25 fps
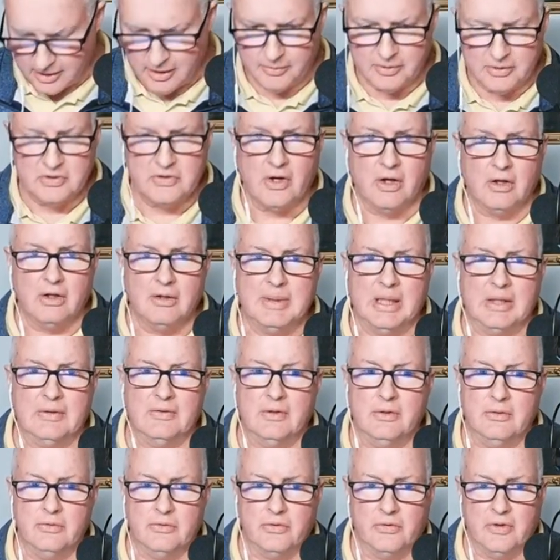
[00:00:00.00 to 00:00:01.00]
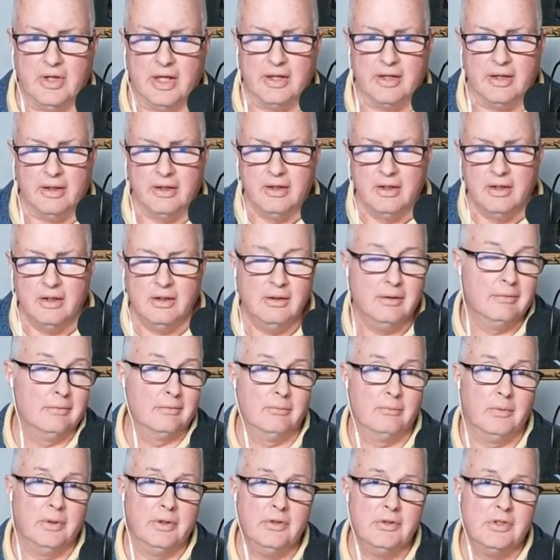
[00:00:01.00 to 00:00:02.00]
It's all about the user data.
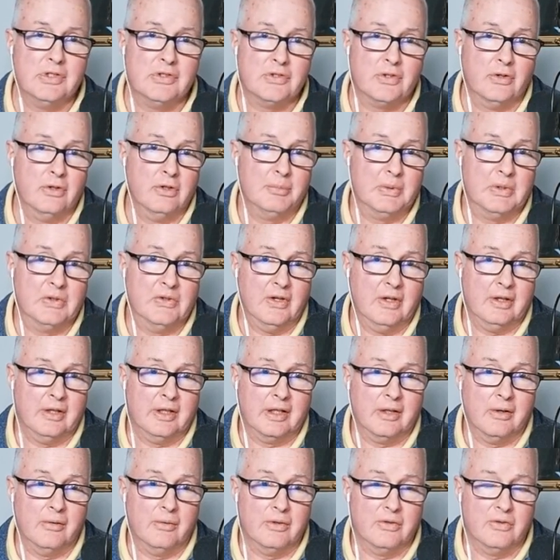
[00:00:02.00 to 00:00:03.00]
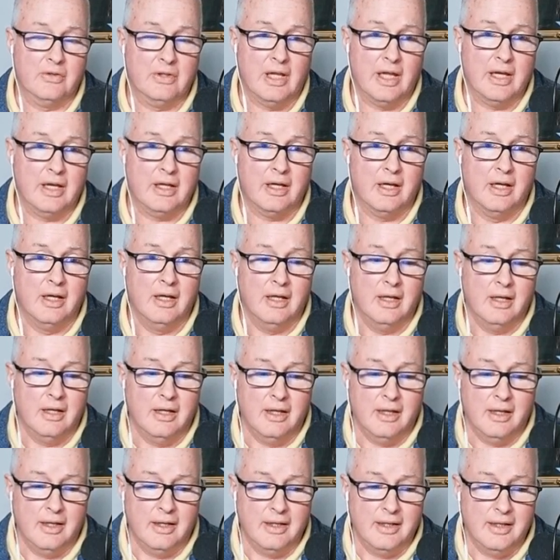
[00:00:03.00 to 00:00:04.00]
What you just heard him a second ago, it's like
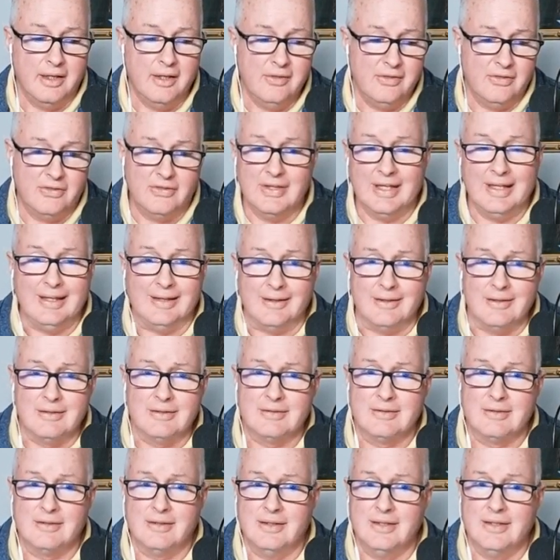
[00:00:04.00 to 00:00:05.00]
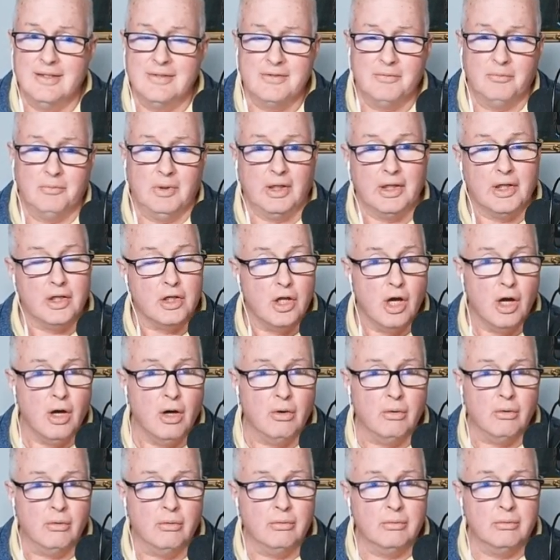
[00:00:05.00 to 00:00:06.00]
he thinks he doesn't really
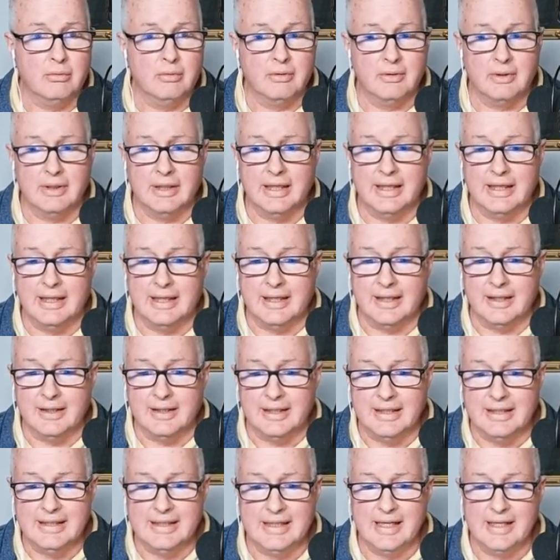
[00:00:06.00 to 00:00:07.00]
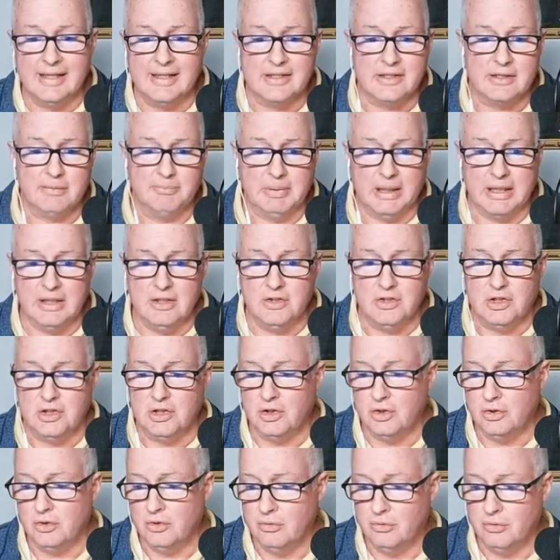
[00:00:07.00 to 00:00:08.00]
know and he can't explain to
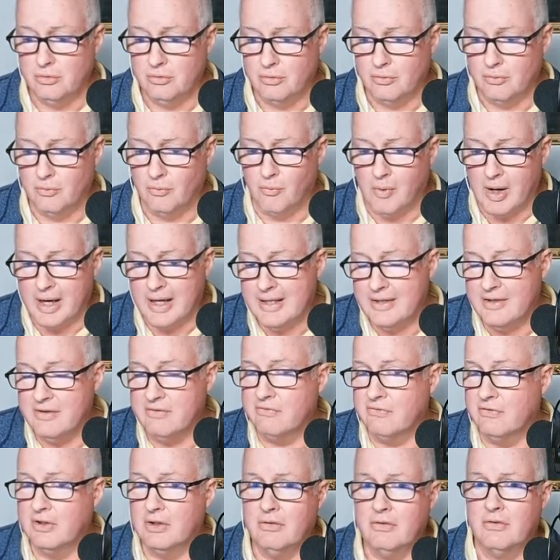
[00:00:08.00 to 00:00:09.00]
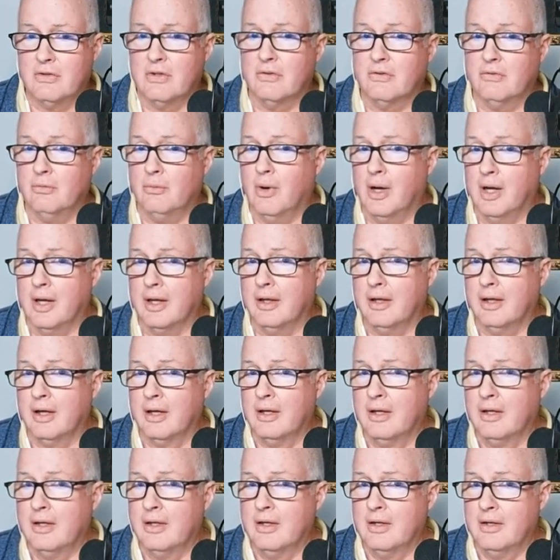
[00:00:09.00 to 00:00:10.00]
you why he feels this way,
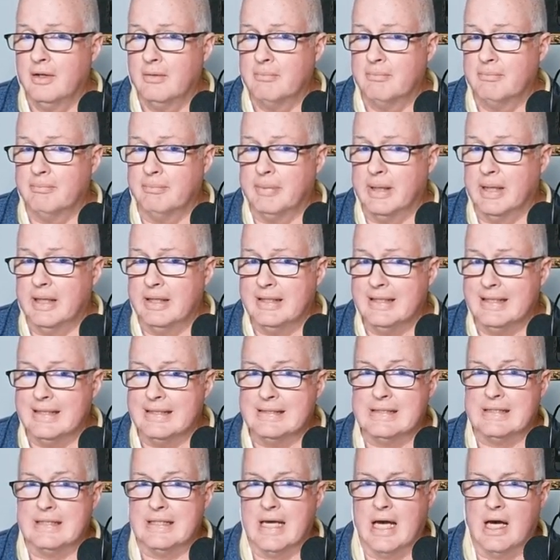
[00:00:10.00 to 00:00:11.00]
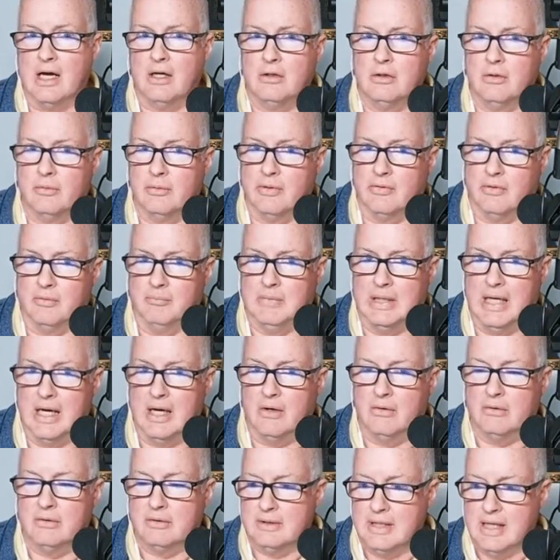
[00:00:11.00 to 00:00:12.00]
but it's the algorithm
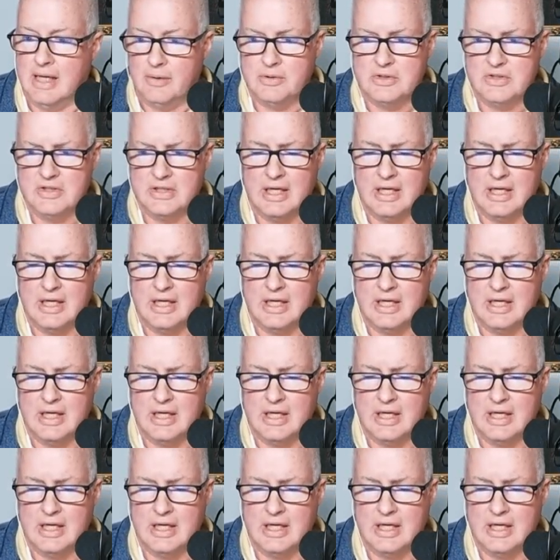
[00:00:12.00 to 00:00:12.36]
now. Now it's the